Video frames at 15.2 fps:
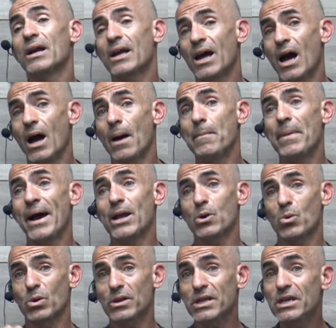combat
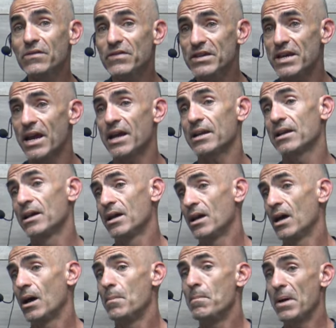or alleviate
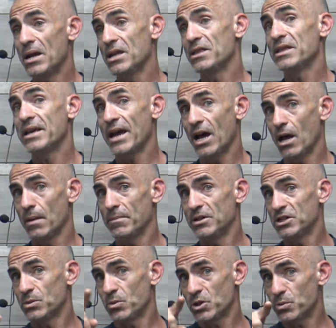many of the
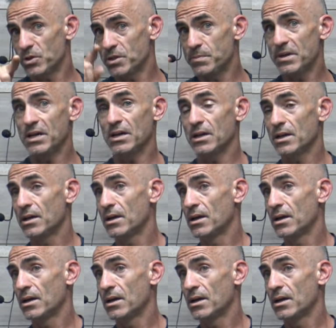ailments of which we speak.